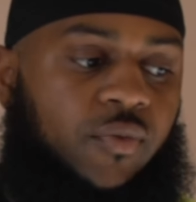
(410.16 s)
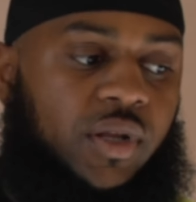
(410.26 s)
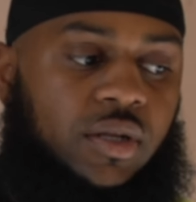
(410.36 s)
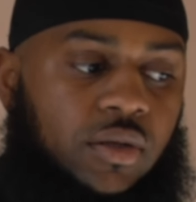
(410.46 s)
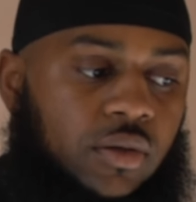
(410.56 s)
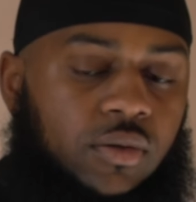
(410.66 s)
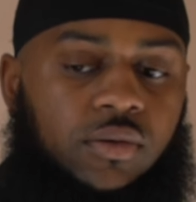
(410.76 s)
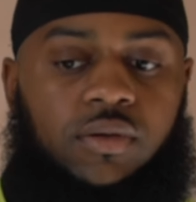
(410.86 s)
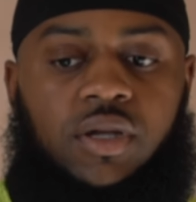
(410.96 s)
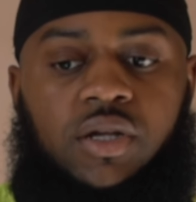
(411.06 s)
if we
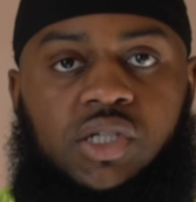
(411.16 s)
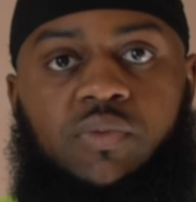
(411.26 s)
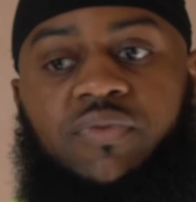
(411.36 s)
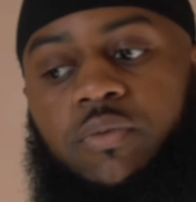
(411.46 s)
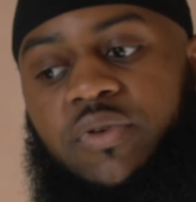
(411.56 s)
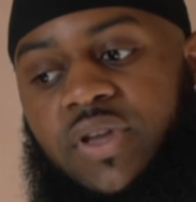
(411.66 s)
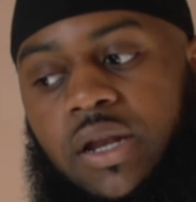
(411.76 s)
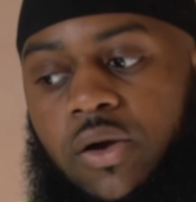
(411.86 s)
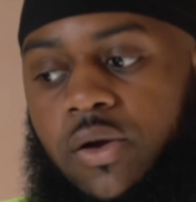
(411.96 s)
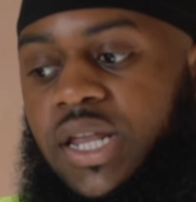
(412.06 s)
do some form of
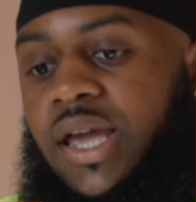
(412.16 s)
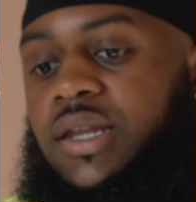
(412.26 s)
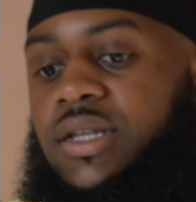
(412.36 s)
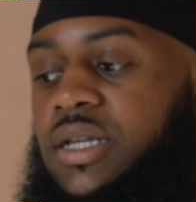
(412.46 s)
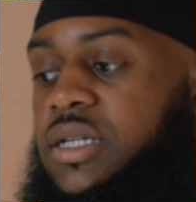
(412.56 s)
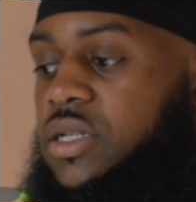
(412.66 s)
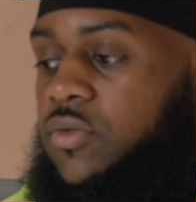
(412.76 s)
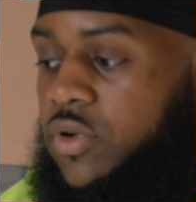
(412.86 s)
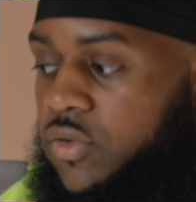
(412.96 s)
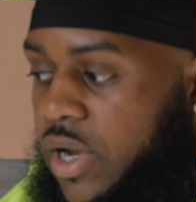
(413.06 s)
yellow LEDs
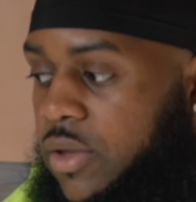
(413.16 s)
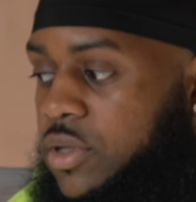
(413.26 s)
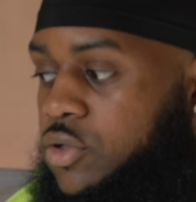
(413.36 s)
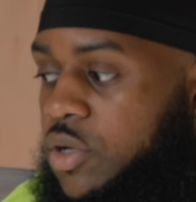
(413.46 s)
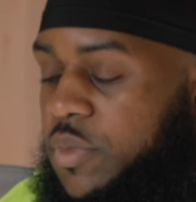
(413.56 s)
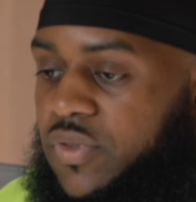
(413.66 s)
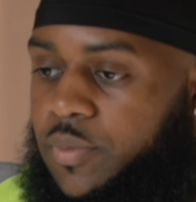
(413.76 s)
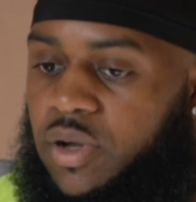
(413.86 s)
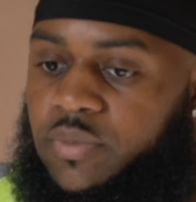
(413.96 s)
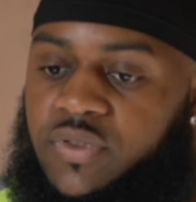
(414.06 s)
that run around the trim of the
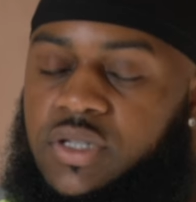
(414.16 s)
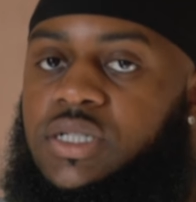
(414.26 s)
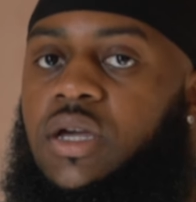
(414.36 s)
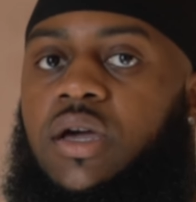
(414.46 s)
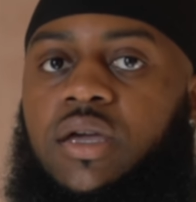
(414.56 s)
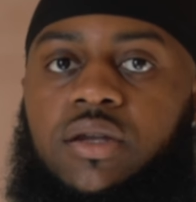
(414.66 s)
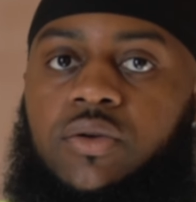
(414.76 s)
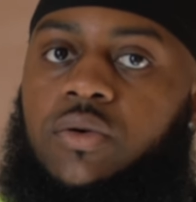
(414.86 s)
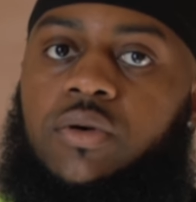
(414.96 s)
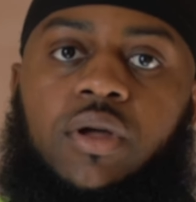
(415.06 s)
bottom of the skirting,
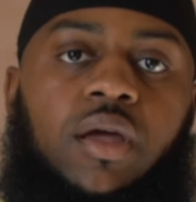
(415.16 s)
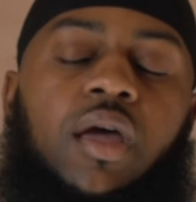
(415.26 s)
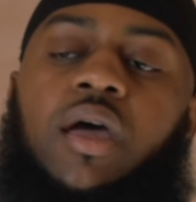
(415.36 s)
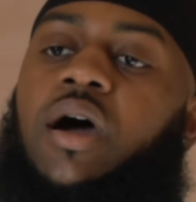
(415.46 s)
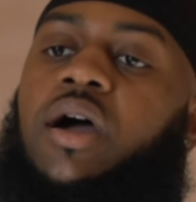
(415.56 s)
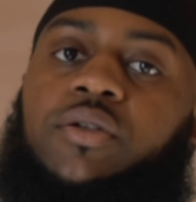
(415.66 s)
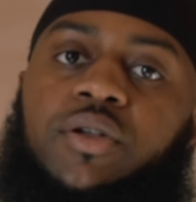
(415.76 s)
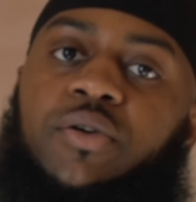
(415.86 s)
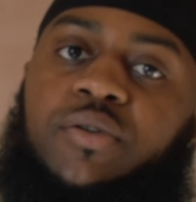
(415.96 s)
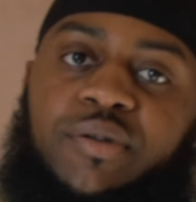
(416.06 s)
or I don't
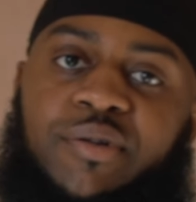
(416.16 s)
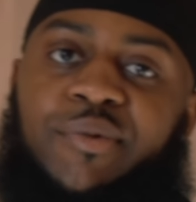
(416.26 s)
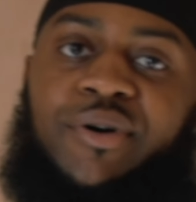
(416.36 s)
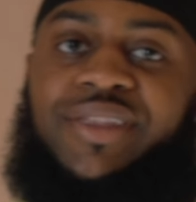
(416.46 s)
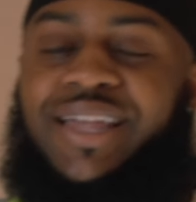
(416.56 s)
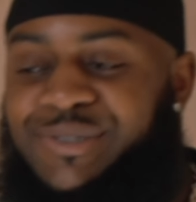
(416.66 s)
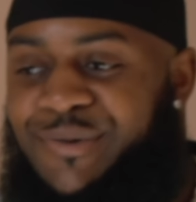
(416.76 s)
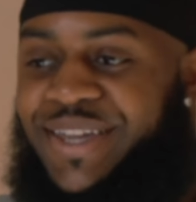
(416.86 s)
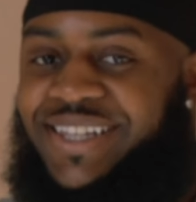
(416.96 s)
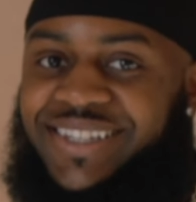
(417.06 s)
know. Well, that's
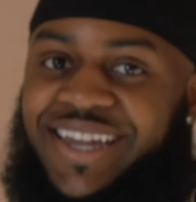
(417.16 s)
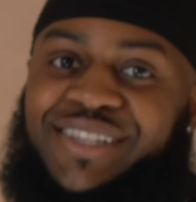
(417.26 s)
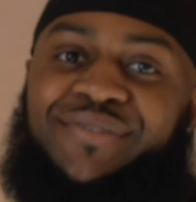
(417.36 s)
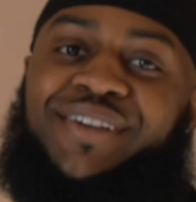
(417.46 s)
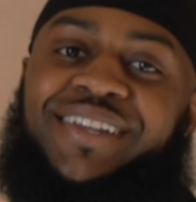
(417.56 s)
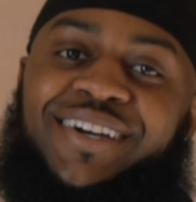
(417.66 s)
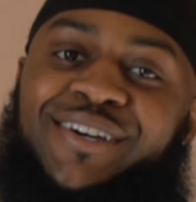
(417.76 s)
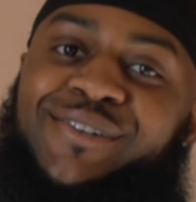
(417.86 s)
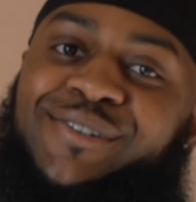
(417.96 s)
why we're here today, to figure that out.